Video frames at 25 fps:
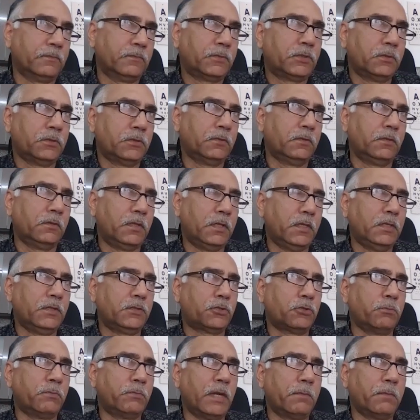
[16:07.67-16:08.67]
So
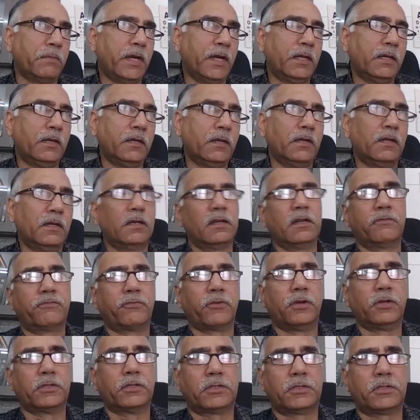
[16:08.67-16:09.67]
these to my mind, and
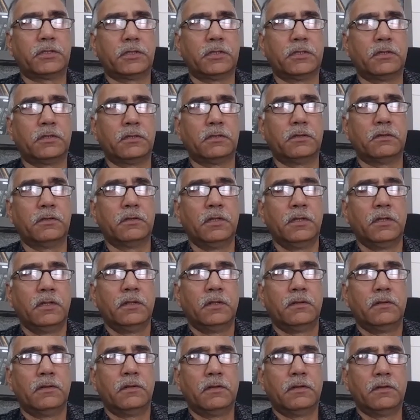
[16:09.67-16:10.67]
of course,
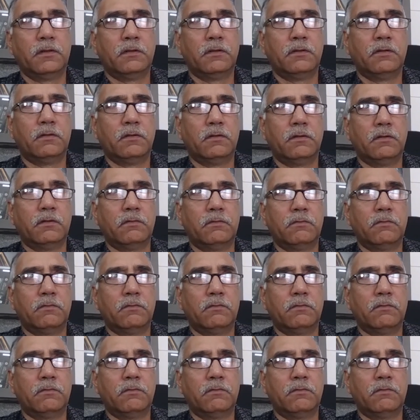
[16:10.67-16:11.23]
a